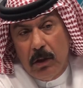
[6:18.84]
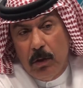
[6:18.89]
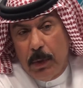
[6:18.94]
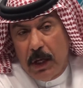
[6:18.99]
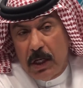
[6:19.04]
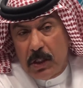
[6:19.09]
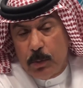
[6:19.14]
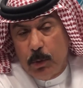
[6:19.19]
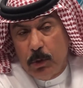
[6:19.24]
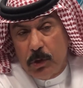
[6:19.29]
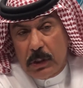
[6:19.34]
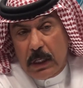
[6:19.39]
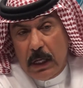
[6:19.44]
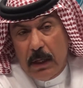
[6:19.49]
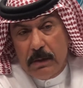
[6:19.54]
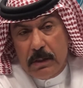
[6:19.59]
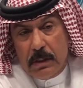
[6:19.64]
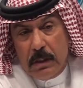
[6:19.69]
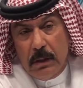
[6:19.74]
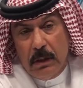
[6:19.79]
Dubai Sports
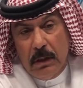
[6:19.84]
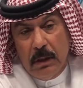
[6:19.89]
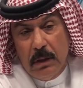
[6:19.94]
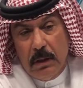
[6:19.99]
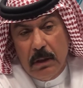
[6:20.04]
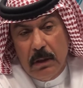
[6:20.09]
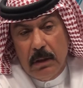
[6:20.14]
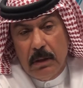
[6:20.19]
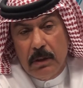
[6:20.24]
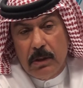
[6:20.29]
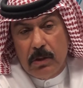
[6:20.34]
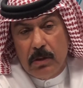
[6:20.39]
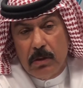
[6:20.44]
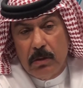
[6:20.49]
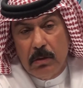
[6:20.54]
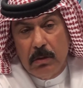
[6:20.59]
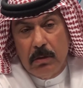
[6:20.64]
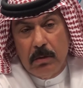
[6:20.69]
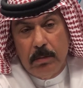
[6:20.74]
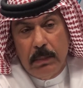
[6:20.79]
Council
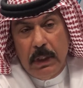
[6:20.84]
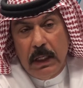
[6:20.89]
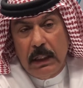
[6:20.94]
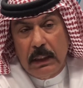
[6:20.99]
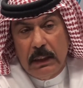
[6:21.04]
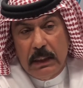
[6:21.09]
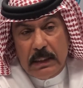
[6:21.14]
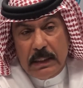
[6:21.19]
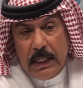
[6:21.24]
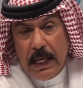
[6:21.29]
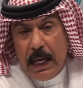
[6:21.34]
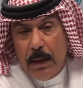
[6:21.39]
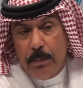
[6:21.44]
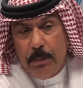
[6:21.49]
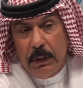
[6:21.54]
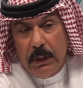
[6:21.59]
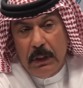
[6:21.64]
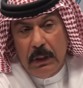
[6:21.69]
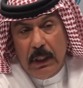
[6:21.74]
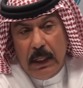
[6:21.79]
to make this
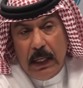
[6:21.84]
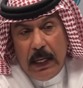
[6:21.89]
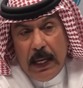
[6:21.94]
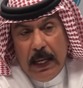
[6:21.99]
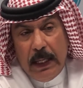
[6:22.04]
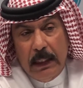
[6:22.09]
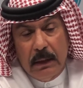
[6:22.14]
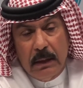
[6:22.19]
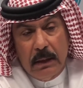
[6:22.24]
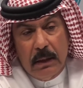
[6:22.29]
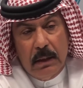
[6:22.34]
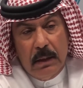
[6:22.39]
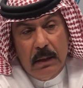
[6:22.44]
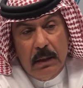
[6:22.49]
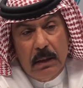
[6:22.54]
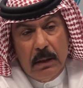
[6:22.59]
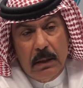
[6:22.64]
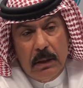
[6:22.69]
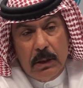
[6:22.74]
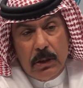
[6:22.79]
happen and
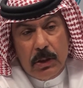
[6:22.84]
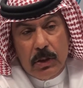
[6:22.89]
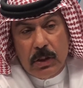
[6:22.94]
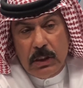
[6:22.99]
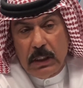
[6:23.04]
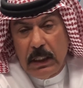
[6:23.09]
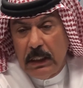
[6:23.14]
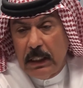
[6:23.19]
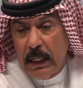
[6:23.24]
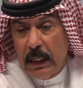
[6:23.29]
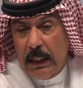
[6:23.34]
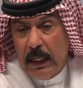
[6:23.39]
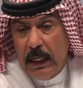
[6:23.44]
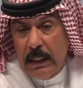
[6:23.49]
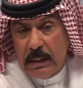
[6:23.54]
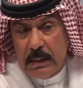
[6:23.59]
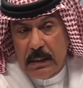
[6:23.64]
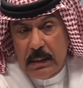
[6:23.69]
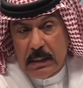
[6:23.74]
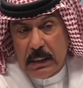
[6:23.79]
to see that
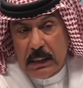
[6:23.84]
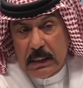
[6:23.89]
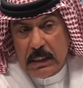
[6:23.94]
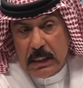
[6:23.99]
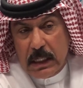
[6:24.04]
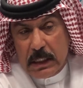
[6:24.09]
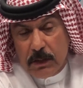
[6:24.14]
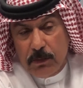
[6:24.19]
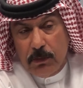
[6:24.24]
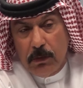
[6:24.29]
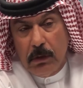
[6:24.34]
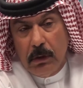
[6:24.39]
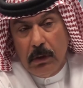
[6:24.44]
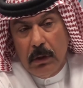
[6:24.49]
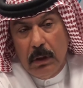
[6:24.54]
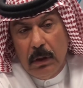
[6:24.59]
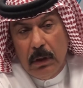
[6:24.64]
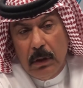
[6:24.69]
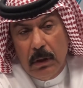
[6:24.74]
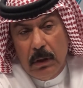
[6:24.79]
it is a successful
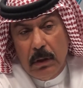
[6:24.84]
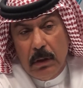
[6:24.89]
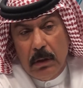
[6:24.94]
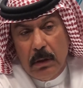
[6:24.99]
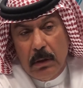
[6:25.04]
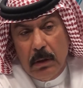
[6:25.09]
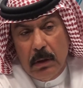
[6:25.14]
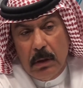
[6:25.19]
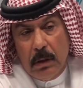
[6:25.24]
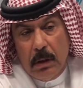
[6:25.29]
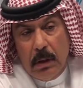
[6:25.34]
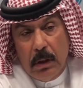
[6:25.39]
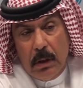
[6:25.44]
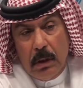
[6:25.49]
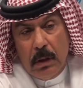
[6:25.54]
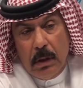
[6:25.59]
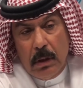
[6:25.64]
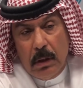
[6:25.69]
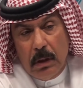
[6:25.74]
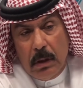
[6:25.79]

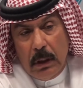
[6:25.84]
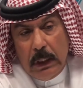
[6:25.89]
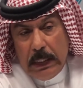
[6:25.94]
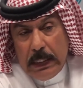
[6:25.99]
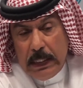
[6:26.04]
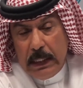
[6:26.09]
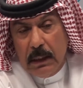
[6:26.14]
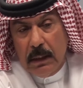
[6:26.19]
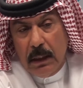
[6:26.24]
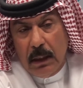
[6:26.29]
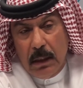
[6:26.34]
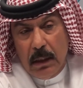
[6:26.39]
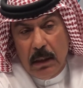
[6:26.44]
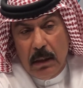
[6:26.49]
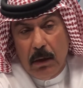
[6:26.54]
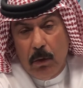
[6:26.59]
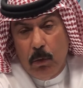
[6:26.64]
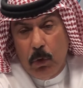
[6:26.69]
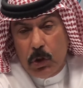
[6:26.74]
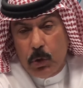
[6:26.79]
league
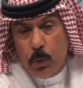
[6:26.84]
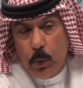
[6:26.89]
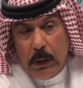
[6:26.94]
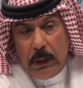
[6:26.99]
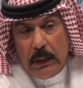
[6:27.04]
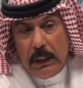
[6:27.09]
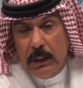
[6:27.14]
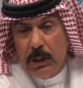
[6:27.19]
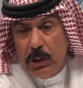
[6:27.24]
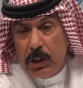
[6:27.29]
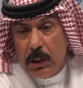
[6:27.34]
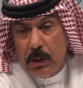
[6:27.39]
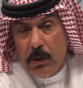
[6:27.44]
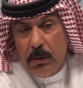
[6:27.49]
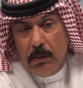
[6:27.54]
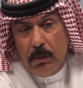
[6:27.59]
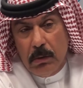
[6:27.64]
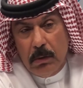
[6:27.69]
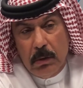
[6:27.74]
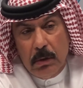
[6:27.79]
which will
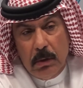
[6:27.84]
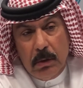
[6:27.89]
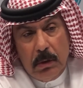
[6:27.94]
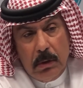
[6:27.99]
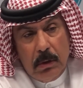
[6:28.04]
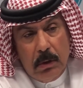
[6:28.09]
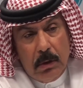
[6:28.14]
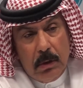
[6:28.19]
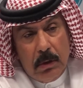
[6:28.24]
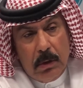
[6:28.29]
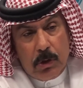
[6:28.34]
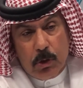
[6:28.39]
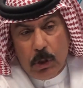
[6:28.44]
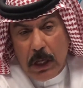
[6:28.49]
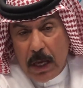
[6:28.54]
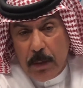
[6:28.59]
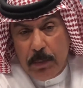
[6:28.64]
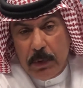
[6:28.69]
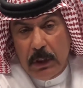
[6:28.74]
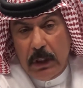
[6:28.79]
continue to
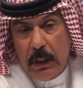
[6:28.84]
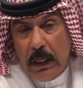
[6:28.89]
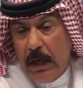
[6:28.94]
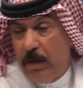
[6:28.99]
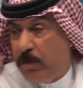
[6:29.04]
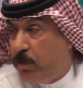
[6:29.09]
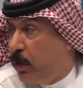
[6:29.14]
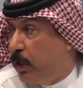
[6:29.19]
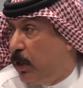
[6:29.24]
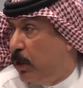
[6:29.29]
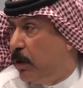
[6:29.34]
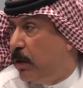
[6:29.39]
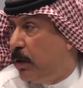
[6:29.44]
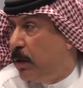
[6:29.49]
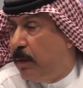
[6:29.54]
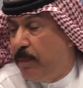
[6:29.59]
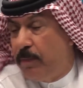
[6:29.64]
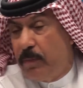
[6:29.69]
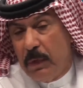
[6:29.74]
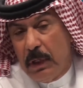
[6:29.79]
happen every year
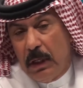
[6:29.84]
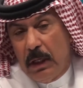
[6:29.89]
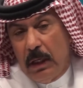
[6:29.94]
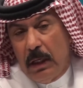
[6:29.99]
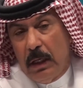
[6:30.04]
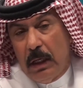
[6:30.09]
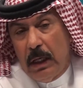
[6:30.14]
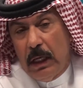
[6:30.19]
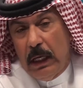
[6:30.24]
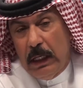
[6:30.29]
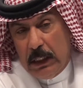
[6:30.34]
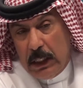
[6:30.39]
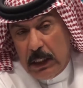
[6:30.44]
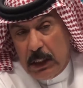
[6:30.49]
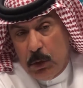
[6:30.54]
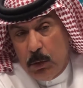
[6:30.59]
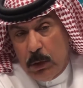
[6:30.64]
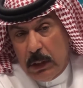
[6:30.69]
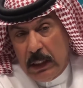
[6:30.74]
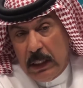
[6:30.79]
in the
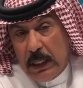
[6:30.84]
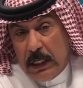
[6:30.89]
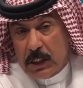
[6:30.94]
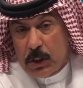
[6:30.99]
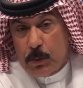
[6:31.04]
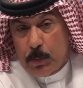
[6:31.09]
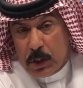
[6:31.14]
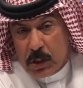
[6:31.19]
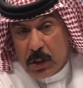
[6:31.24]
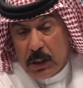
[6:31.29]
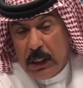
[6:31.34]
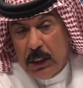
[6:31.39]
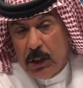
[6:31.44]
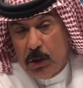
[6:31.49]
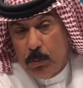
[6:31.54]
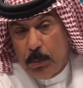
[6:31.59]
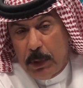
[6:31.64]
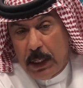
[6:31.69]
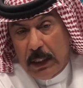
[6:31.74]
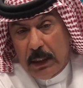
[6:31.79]
UAE and especially in
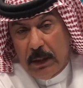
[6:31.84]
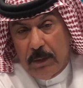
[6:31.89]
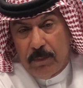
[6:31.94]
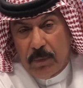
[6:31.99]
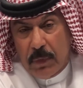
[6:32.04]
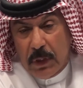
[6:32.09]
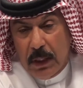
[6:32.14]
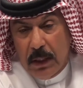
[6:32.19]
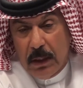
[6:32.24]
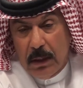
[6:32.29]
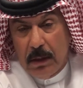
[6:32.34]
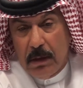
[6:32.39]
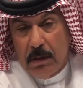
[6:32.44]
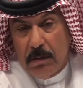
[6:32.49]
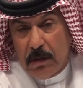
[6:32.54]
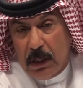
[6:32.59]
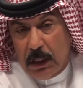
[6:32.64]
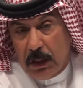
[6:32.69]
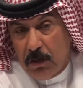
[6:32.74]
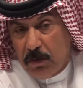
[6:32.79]
Dubai.
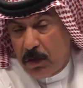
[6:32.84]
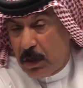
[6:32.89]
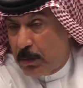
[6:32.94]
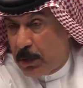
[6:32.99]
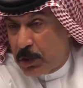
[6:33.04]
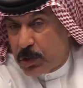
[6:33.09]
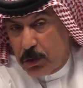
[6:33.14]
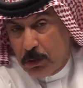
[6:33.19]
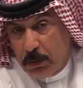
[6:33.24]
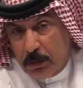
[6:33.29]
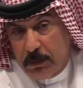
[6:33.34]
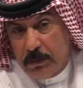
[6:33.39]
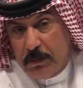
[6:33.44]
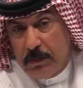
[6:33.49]
Thank you very much all.